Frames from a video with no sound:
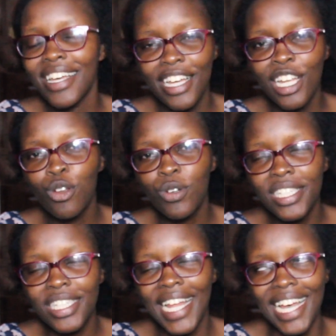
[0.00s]
it looks
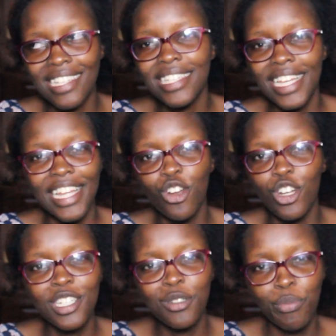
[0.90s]
nice and
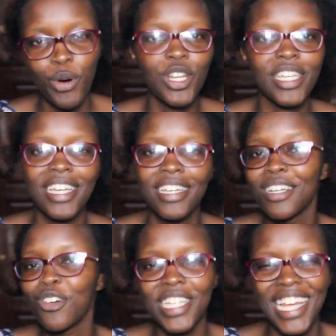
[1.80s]
not boring,
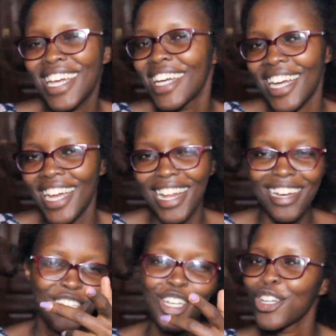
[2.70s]
because I like color.
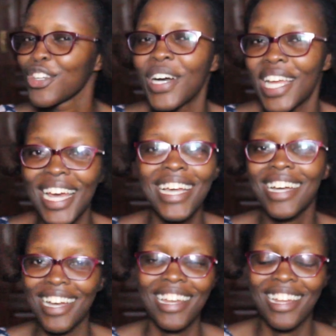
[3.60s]
Y'all know I like
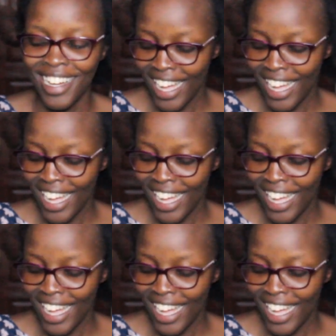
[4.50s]
color.